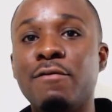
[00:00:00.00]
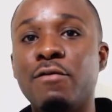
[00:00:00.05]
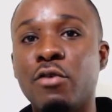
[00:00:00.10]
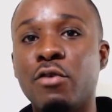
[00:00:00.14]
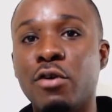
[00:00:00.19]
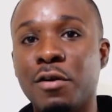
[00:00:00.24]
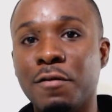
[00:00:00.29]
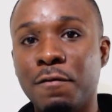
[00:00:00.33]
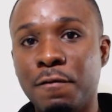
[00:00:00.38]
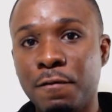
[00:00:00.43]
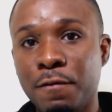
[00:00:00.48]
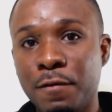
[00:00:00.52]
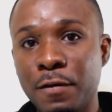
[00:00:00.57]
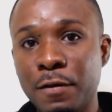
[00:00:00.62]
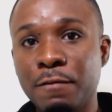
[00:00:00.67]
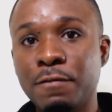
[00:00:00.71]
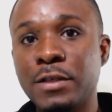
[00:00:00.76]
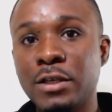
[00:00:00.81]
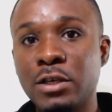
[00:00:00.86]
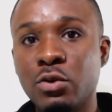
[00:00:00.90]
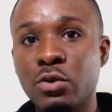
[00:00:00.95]
for
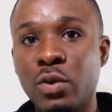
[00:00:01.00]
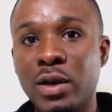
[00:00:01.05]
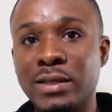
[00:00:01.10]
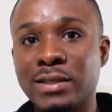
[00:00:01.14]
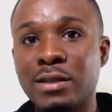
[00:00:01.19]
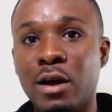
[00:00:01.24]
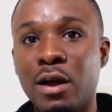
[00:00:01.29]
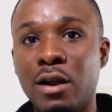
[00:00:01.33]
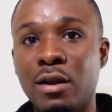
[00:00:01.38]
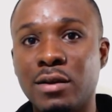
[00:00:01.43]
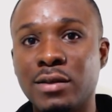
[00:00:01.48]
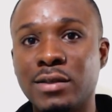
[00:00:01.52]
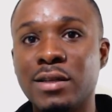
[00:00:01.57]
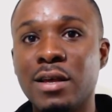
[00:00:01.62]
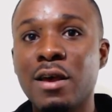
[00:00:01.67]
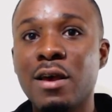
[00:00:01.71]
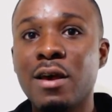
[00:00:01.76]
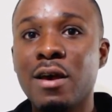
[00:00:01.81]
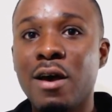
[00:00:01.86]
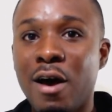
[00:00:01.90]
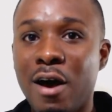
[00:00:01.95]
$50
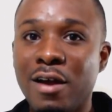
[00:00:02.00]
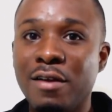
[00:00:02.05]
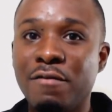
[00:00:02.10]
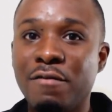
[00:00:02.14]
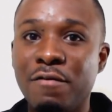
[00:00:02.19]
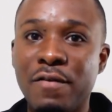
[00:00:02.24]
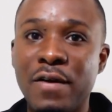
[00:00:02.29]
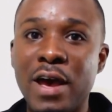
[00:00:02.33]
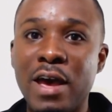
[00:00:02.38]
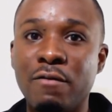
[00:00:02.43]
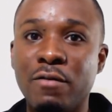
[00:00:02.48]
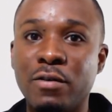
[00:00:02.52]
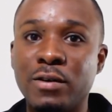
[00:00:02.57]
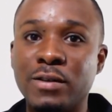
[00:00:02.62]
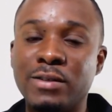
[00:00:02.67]
on Fiverr.